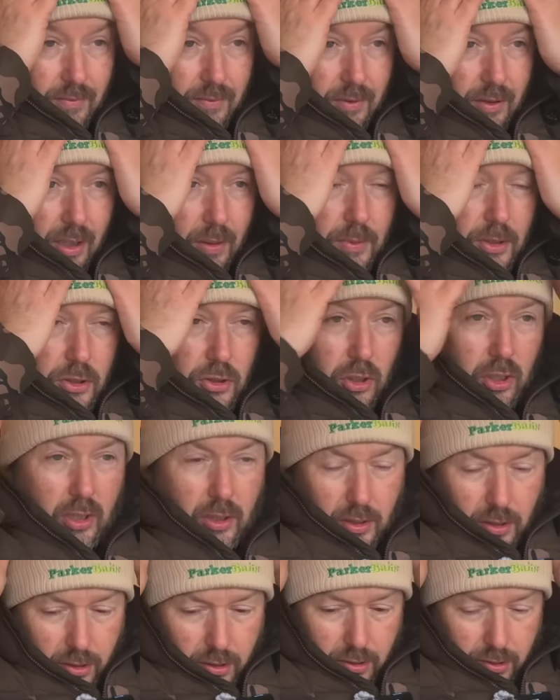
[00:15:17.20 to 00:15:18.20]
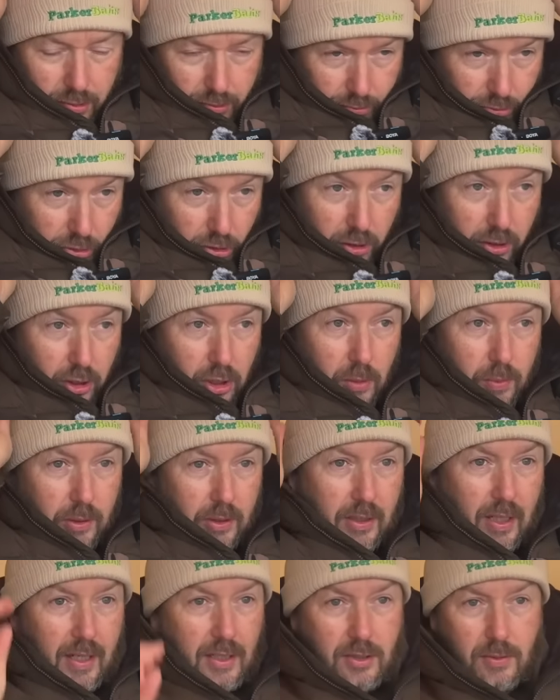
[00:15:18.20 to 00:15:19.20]
I'm enjoying a couple of
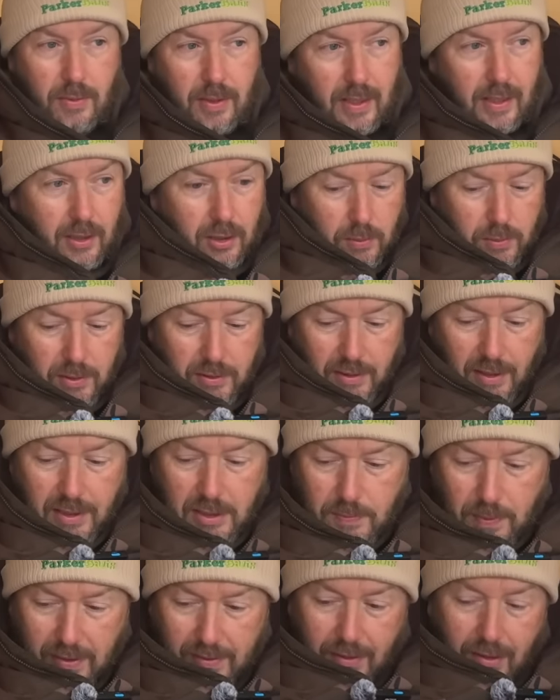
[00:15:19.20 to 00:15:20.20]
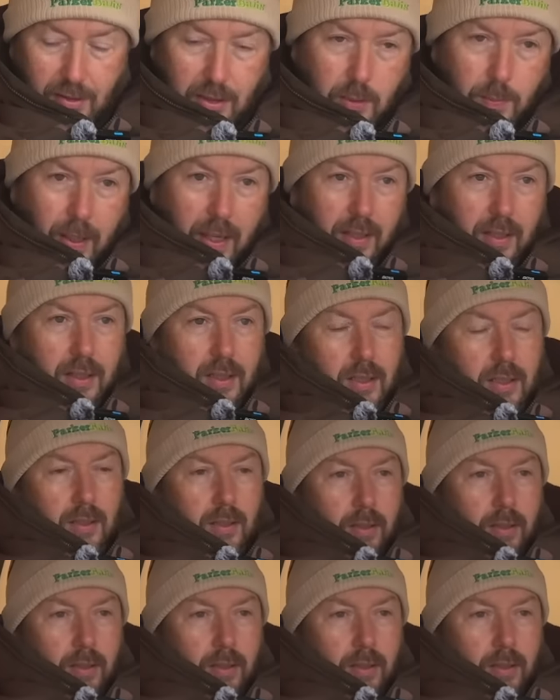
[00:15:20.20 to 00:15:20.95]
days away, a couple of days back out on the bank.